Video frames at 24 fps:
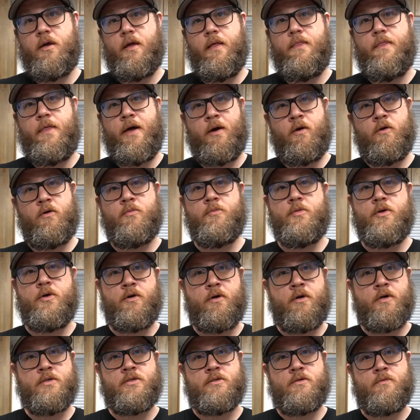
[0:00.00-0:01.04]
That would be
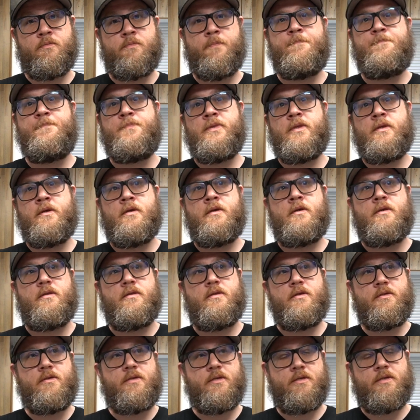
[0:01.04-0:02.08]
awesome.
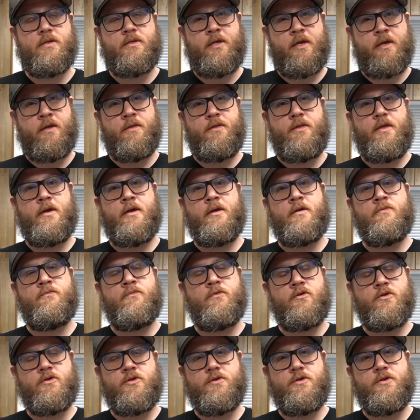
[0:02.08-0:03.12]
This is the 10th
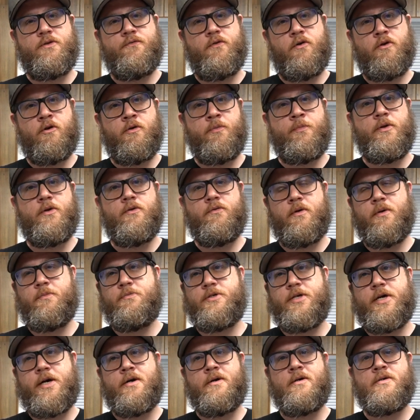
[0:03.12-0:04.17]
anniversary of R&B
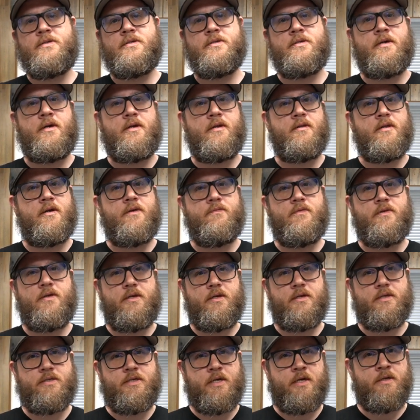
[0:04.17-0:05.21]
Reptiles, and I'd love to
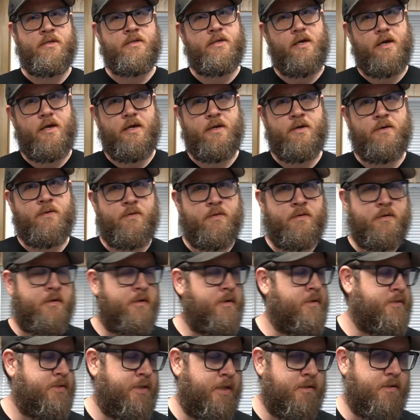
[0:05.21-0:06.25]
hit 10K on
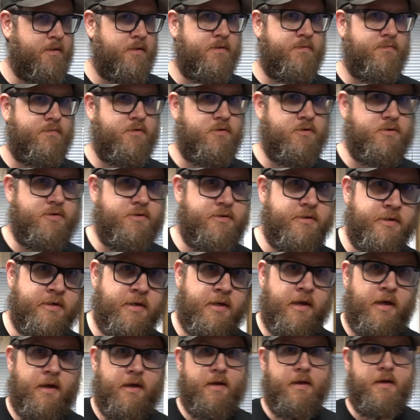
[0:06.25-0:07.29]
our 10th
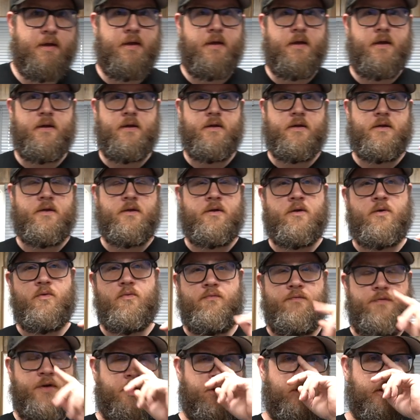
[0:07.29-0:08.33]
anniversary. You know,
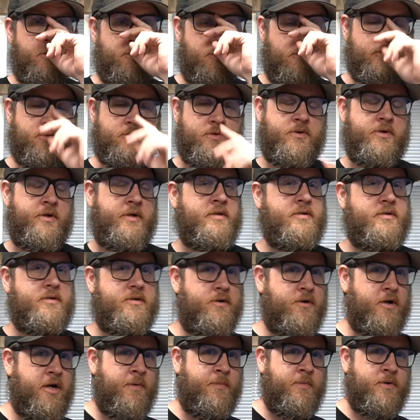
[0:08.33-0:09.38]
very close on
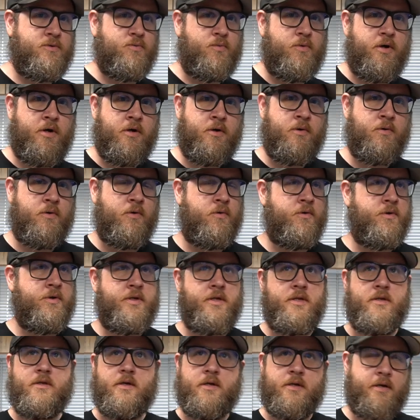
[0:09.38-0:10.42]
Instagram as well. Only
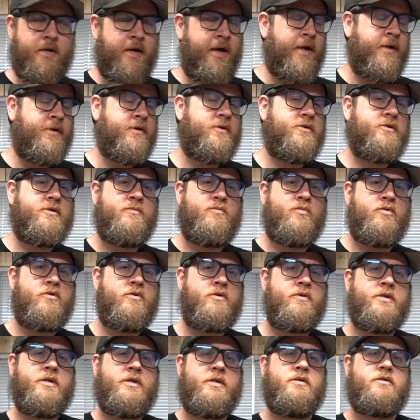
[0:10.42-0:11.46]
need like 900
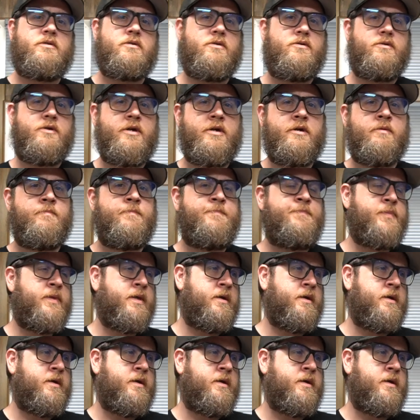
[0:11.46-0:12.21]
more on Instagram,